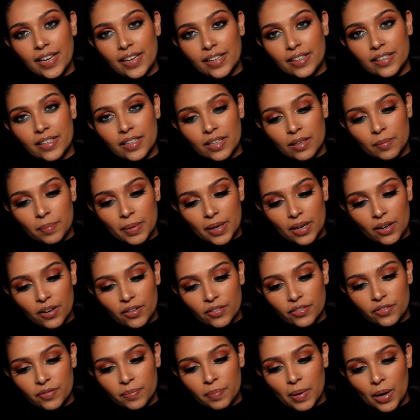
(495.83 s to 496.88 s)
a little bit
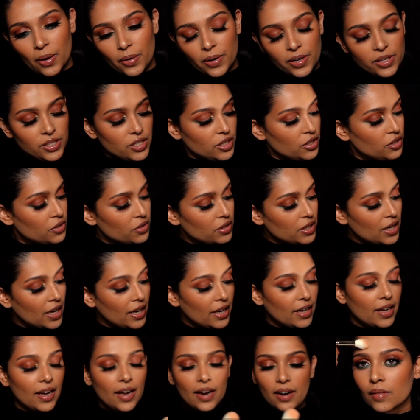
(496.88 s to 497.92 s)
of powder just to take
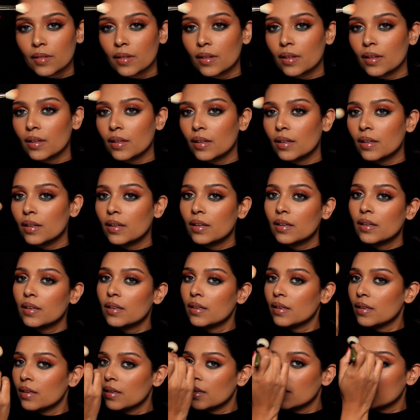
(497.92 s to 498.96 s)
care of
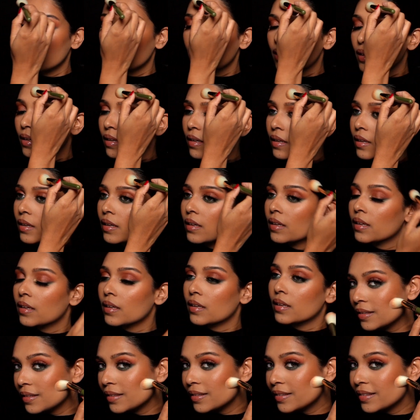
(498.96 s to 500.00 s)
any texture.
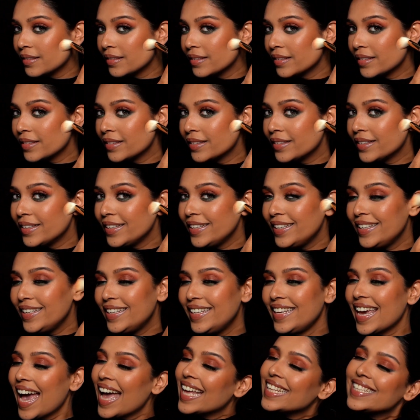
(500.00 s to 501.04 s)

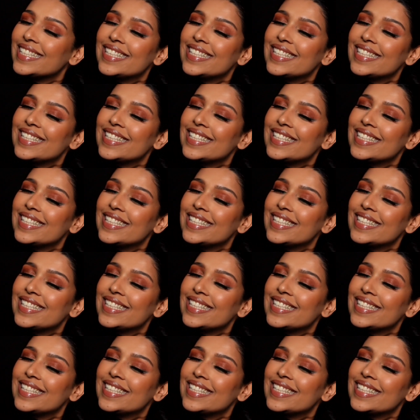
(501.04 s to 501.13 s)
Yes,